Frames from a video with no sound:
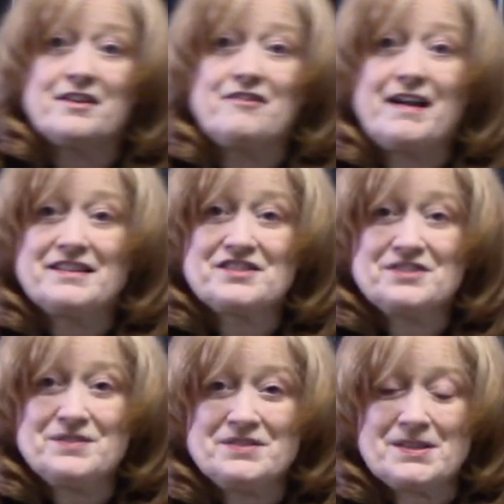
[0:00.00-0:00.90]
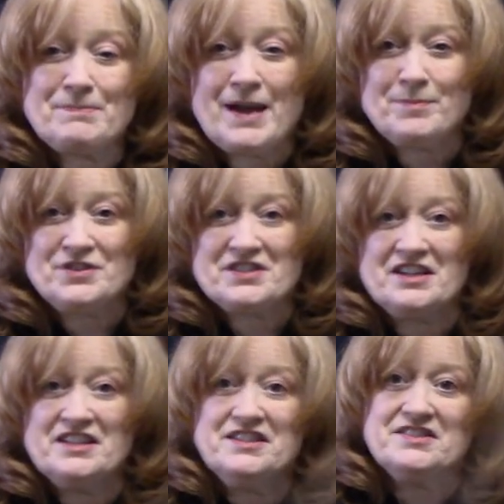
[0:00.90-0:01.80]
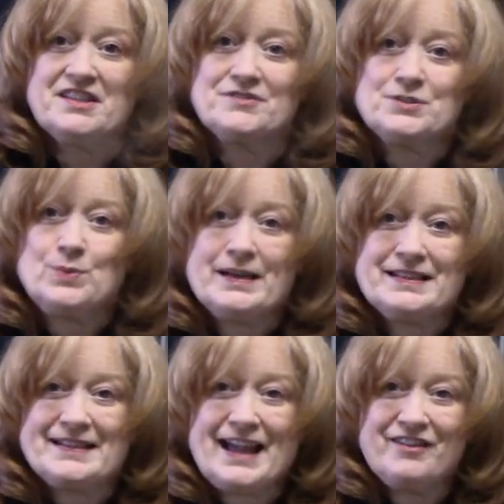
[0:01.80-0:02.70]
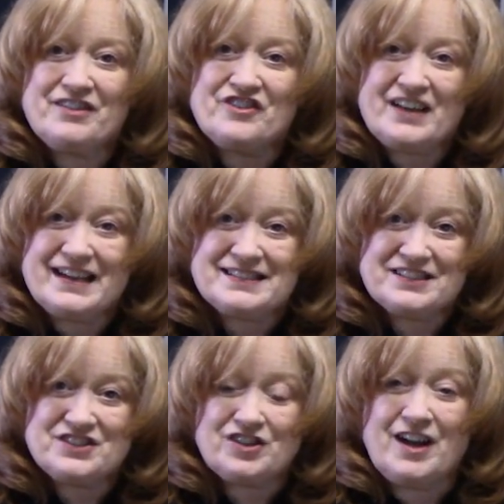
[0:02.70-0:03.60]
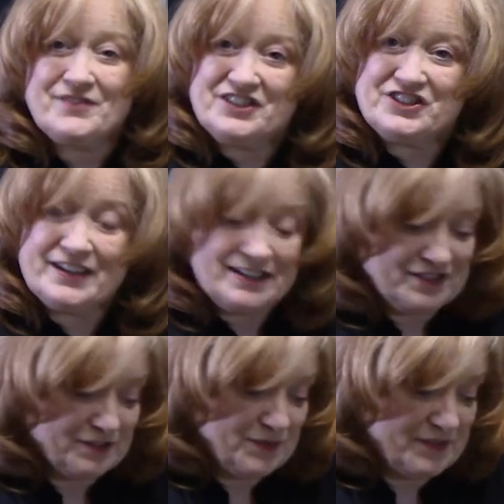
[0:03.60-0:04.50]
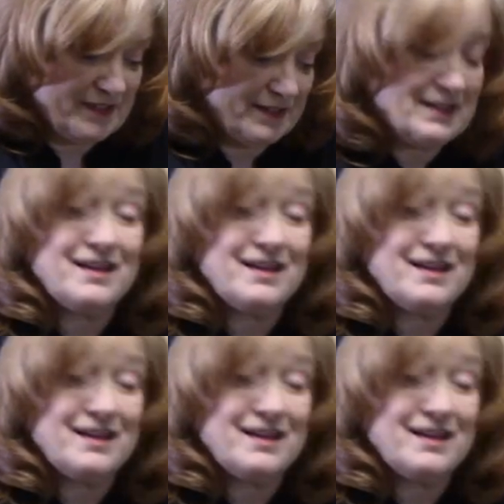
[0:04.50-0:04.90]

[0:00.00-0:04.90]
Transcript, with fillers: All right, as soon as the peppers and onions have sweated down and they're nice and soft and translucent,